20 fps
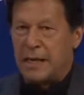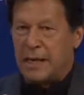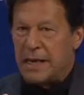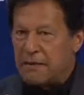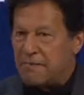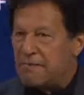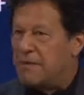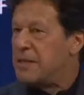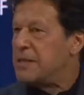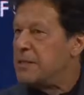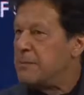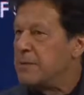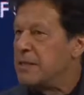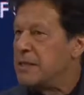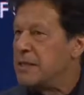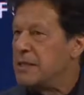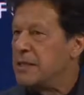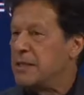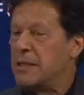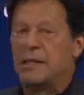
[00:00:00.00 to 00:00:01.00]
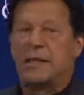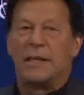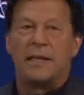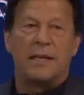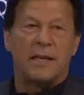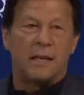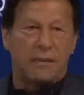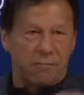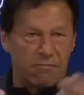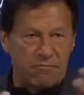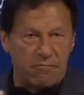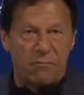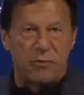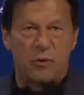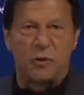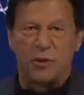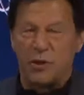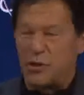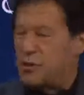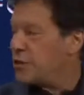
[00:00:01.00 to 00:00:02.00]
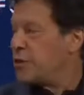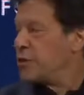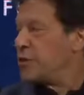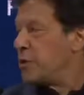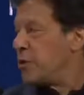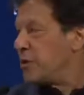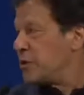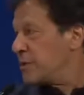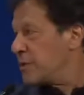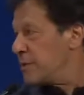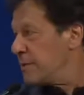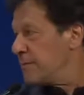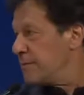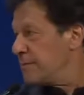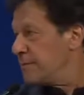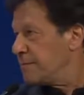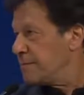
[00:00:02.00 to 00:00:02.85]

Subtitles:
investment in tourist resorts.